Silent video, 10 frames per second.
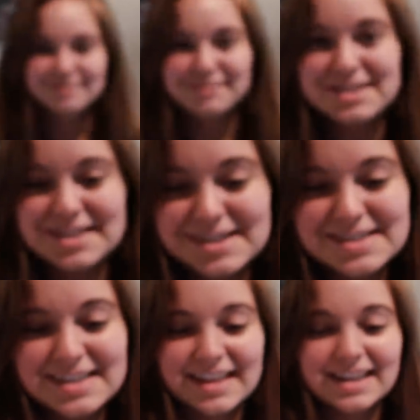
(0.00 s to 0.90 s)
Banya. But
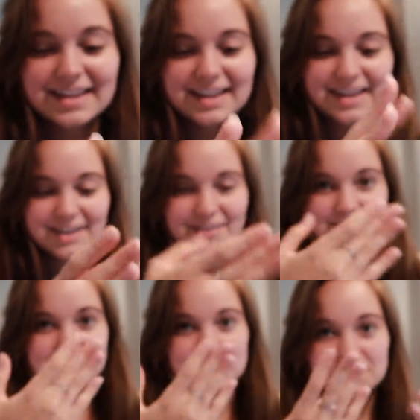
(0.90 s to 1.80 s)
seriously, thank
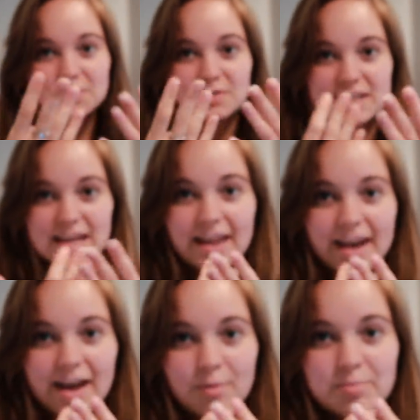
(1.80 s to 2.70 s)
you. Did they
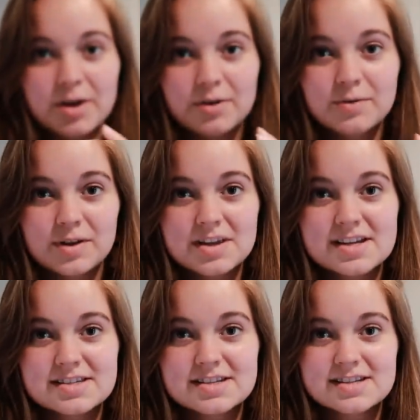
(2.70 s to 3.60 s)
like help you with
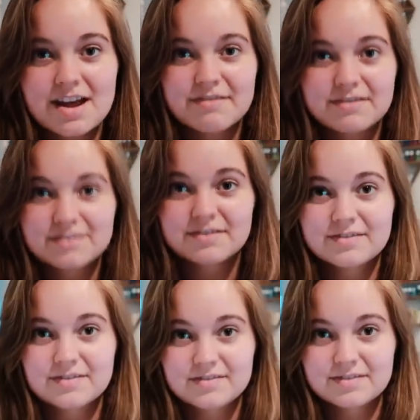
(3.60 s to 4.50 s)
this and stuff?
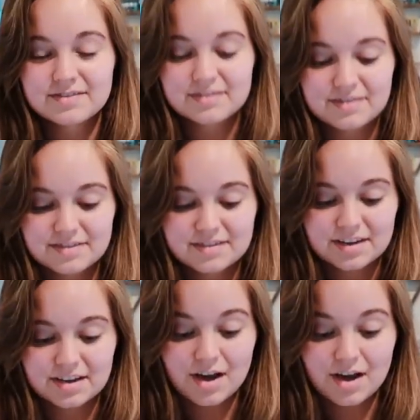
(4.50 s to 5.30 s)
Yep, they sent it for us.